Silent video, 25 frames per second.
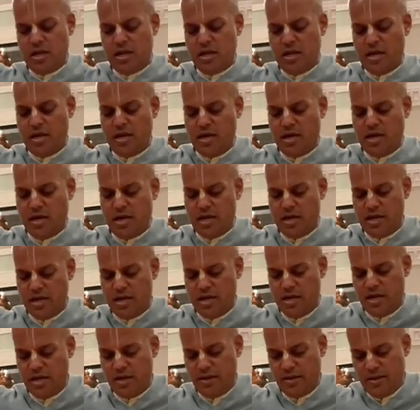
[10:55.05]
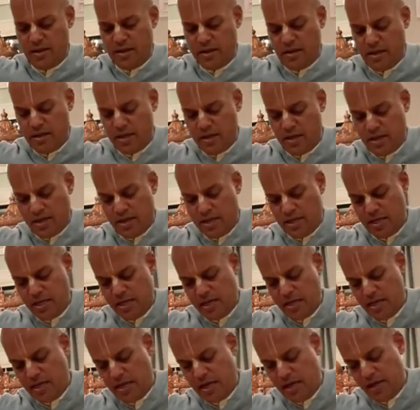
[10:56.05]
Hare Hare
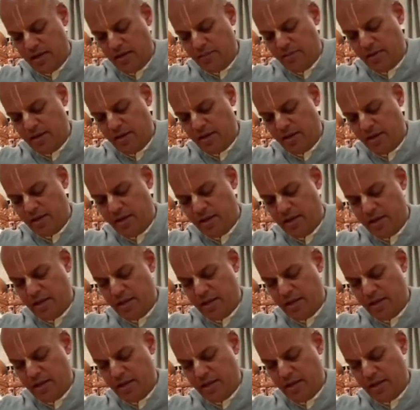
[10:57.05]
Hare Rama